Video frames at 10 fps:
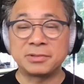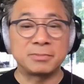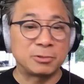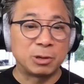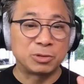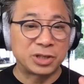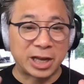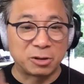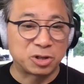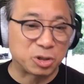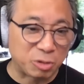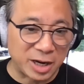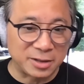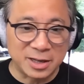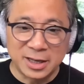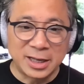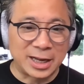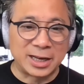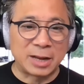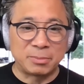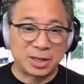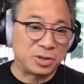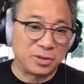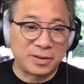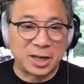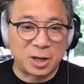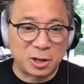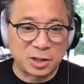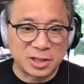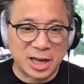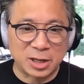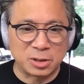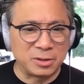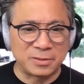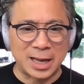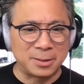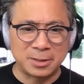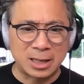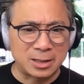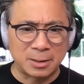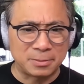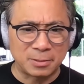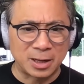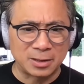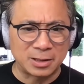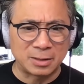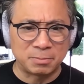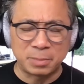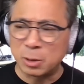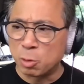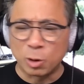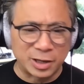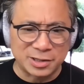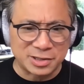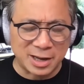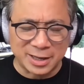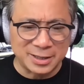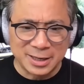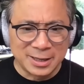quote, scared straight, and that because you've had a heart attack or you've had a big warning sign,